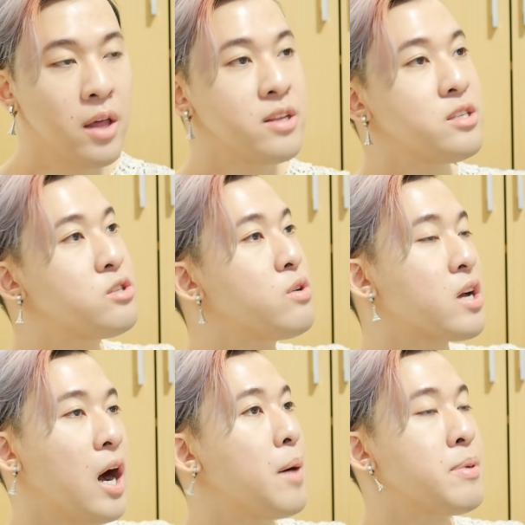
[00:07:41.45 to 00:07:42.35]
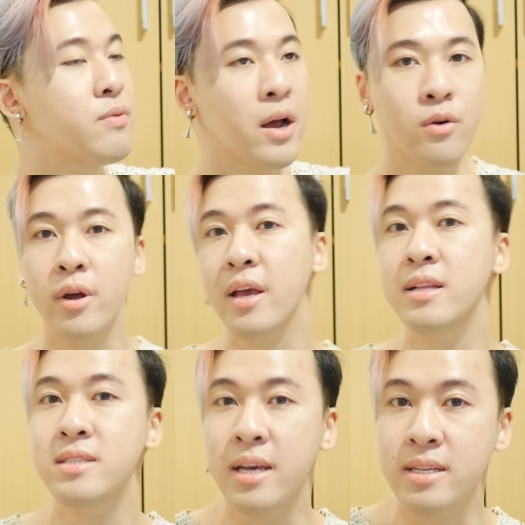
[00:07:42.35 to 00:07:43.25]
This is due to copyright or it
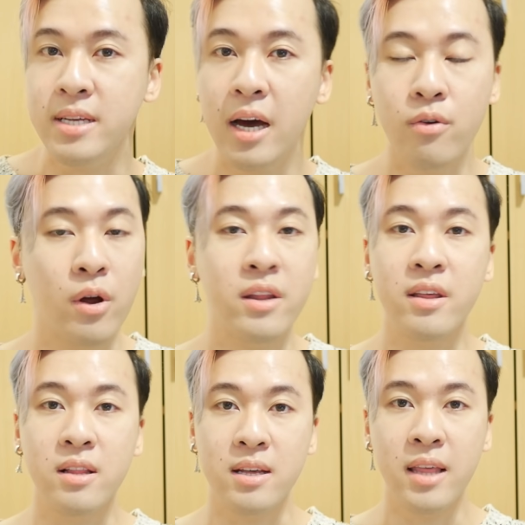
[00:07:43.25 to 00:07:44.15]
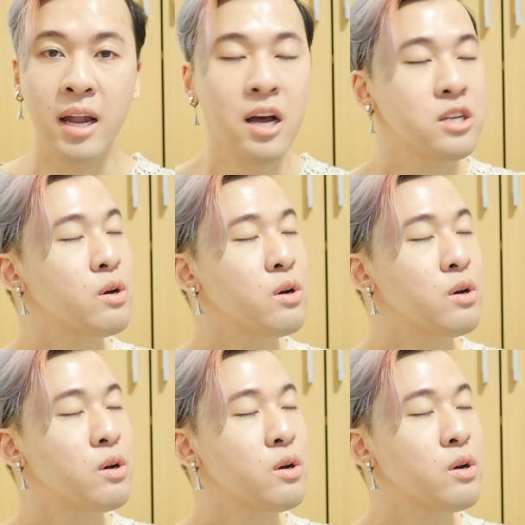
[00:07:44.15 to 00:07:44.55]
getting taken down or anything like that.